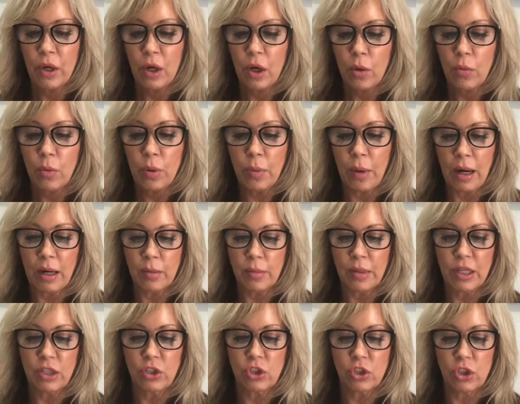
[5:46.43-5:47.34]
we want to
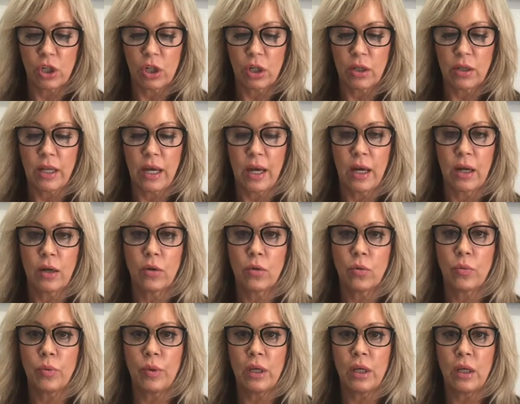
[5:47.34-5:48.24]
make sure that
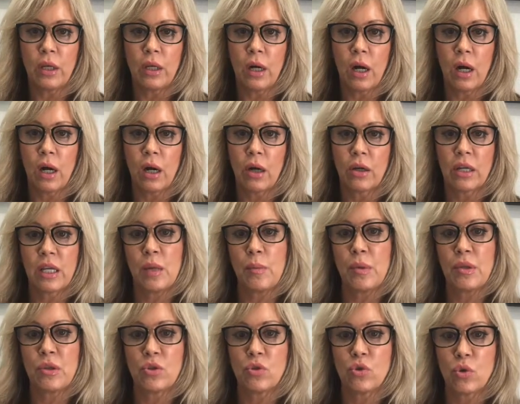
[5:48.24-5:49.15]
we are
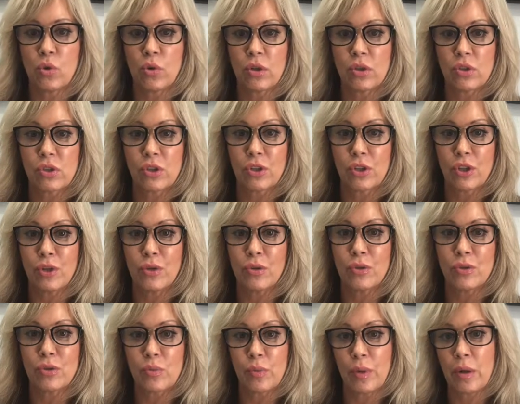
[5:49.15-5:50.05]
keeping the doors
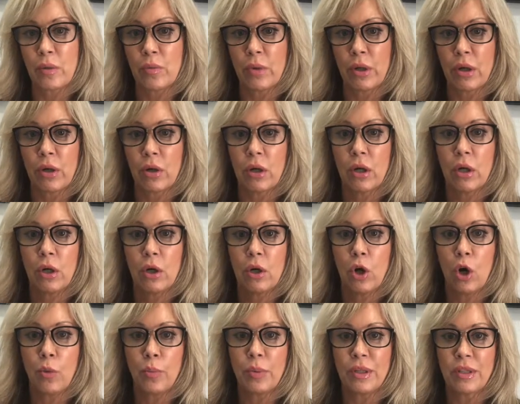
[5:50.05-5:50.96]
closed when we're
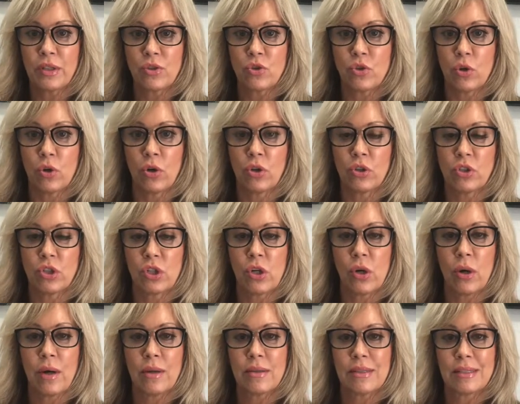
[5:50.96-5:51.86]
opening the door to go
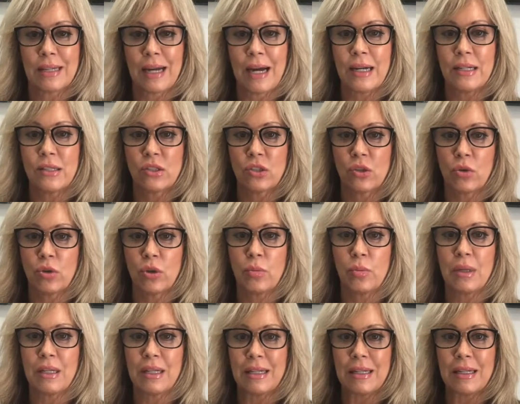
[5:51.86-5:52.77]
outside so
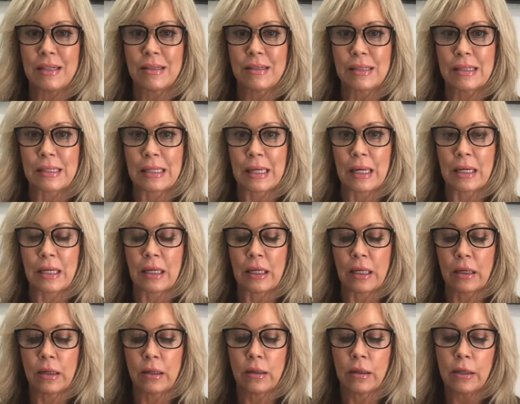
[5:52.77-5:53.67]
humidity isn't getting
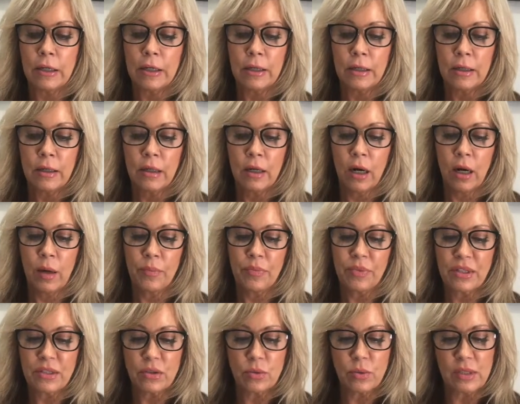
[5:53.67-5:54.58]
in.
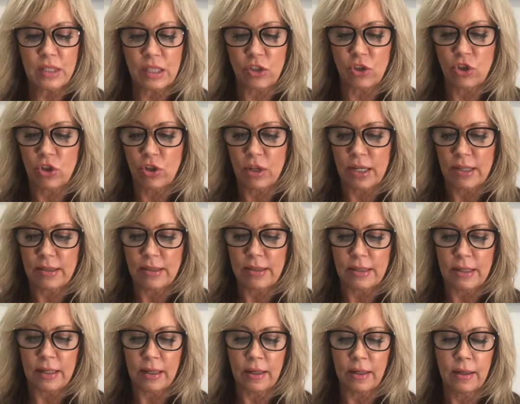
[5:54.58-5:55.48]
This was
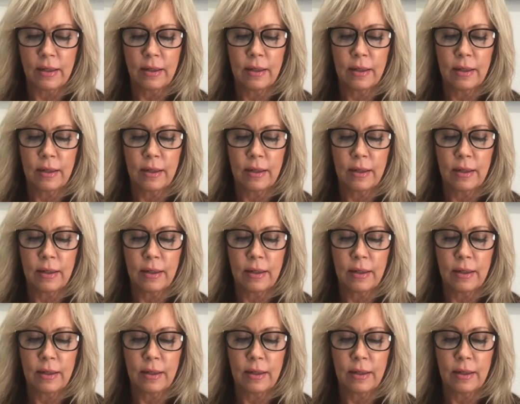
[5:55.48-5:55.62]
interesting.